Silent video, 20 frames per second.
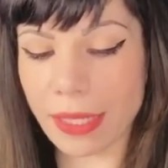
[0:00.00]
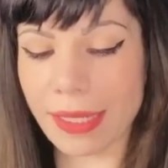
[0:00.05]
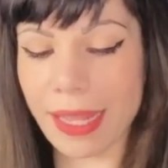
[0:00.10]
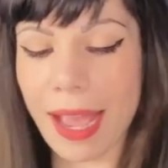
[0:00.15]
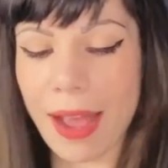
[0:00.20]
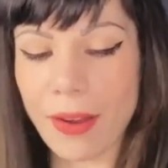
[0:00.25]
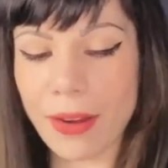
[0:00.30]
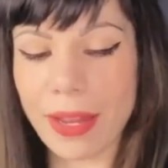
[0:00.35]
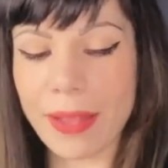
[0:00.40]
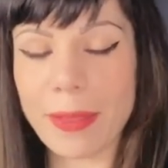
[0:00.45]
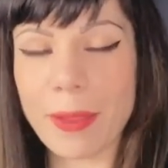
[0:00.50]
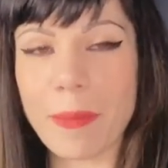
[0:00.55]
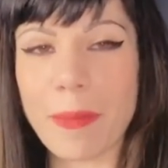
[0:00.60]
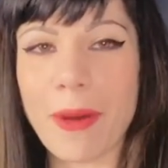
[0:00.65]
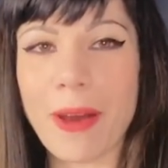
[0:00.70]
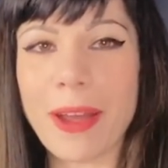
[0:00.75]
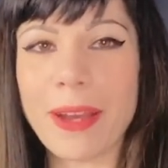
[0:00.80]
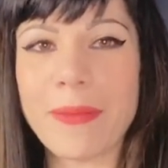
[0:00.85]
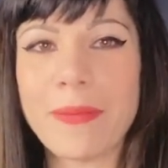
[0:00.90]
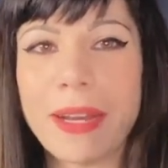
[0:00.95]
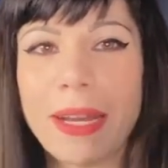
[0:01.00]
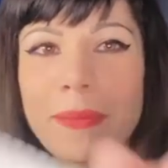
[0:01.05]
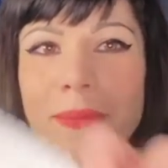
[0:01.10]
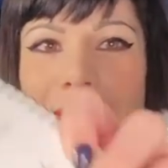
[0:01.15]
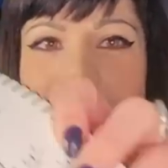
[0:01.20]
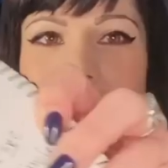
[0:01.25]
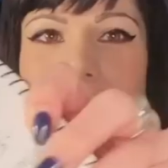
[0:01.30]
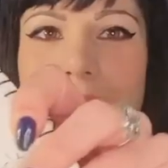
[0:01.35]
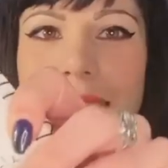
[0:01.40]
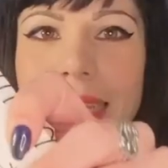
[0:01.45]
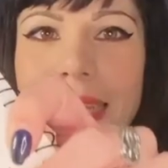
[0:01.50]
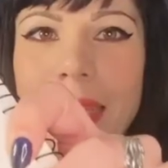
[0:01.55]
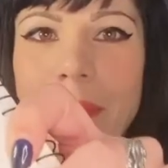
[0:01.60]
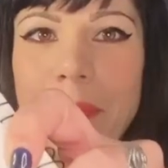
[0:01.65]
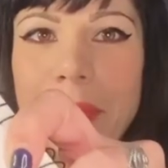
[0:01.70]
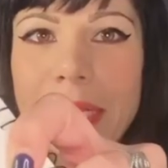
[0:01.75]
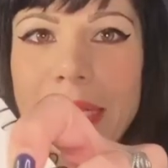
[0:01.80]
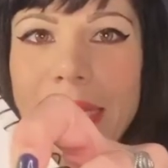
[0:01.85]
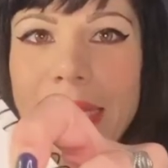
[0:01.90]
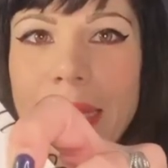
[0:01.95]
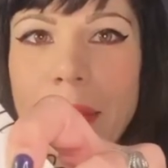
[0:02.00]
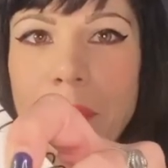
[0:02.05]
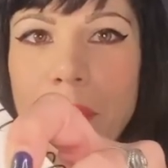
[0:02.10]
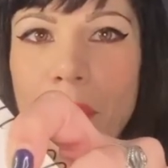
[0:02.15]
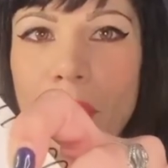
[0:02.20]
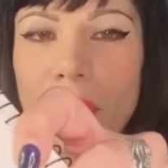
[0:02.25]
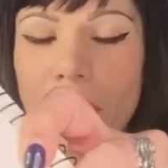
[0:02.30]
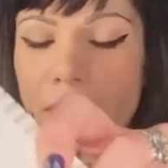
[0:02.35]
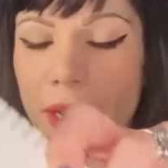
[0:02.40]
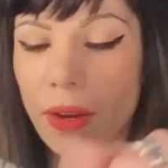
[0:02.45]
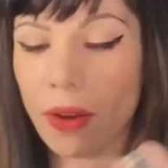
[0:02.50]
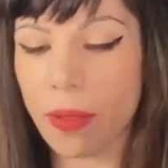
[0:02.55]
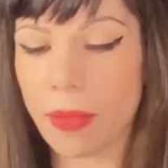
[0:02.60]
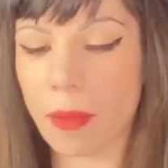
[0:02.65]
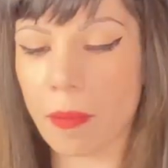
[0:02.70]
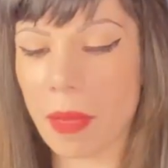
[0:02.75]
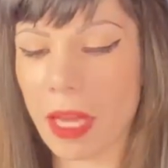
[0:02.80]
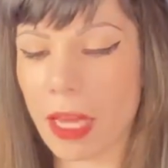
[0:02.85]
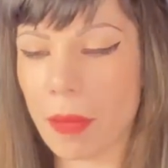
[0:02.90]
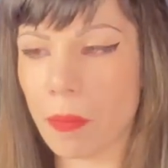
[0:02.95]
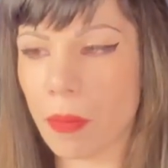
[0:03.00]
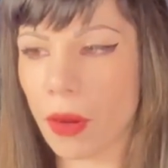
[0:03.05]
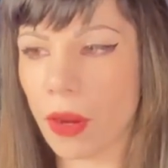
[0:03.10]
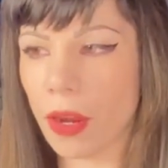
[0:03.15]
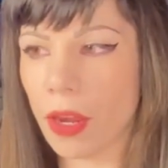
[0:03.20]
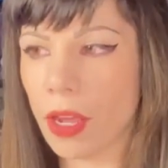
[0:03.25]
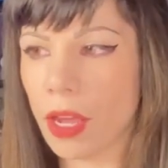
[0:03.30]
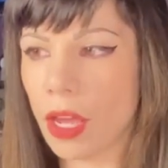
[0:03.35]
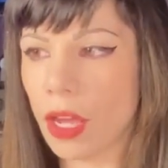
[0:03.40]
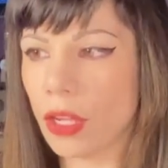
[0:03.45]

down at the bottom and I'm seeing keep it simple here on the paper.